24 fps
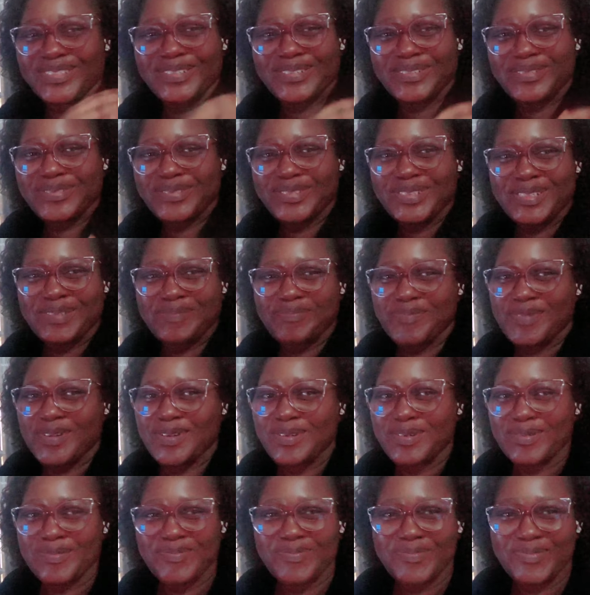
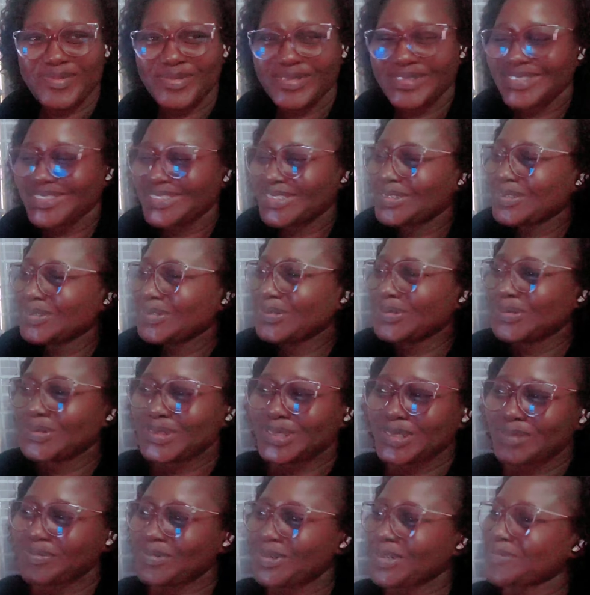Goosebump,
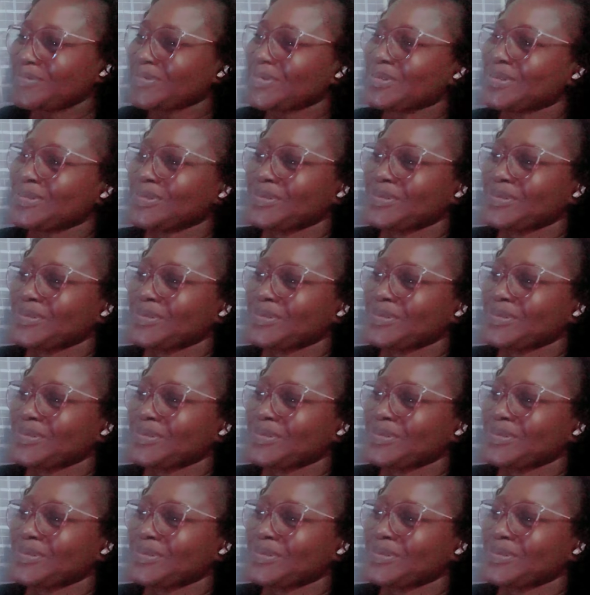goosebump,